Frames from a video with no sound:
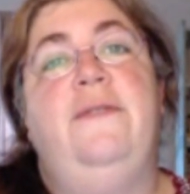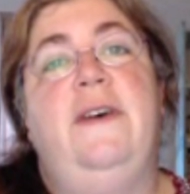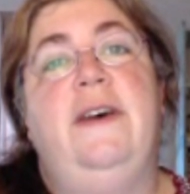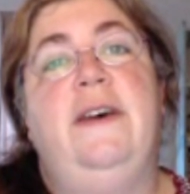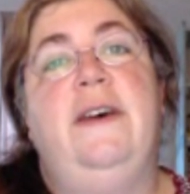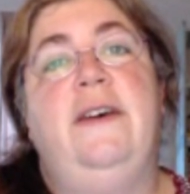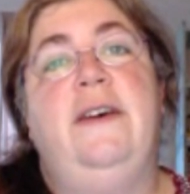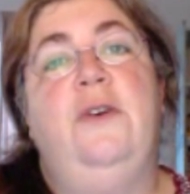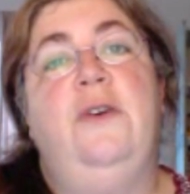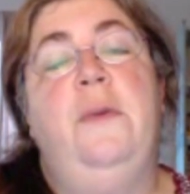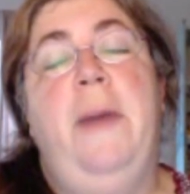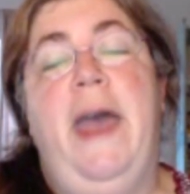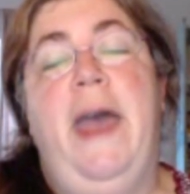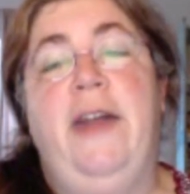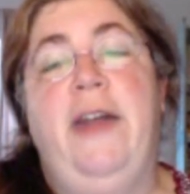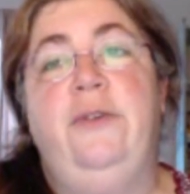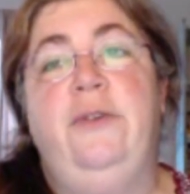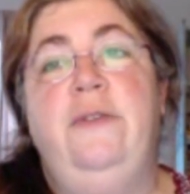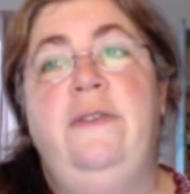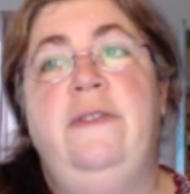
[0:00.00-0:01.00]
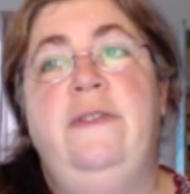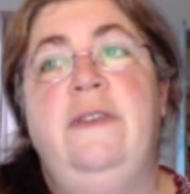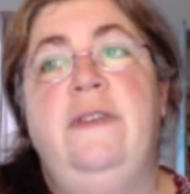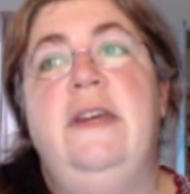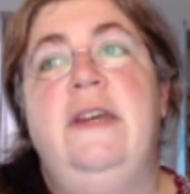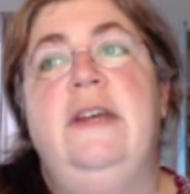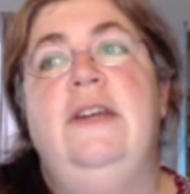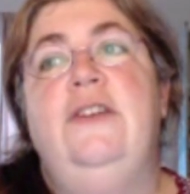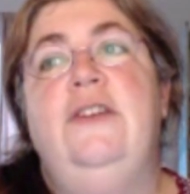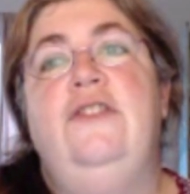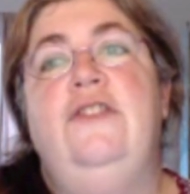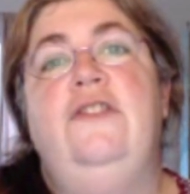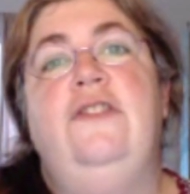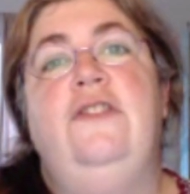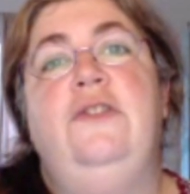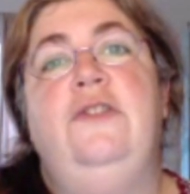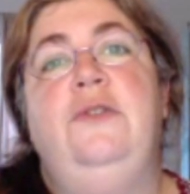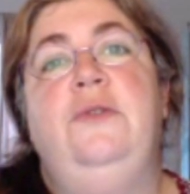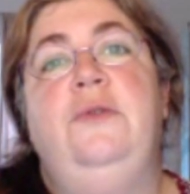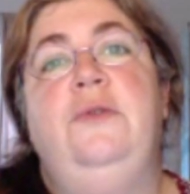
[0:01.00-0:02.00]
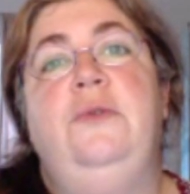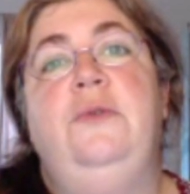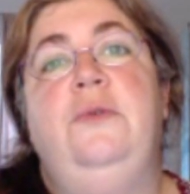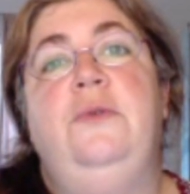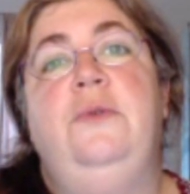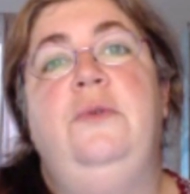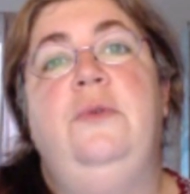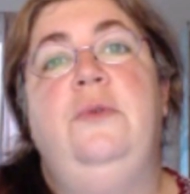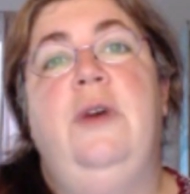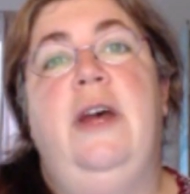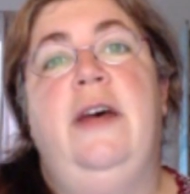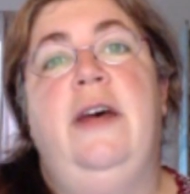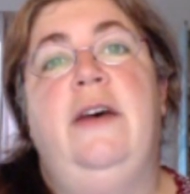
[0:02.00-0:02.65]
her patterns to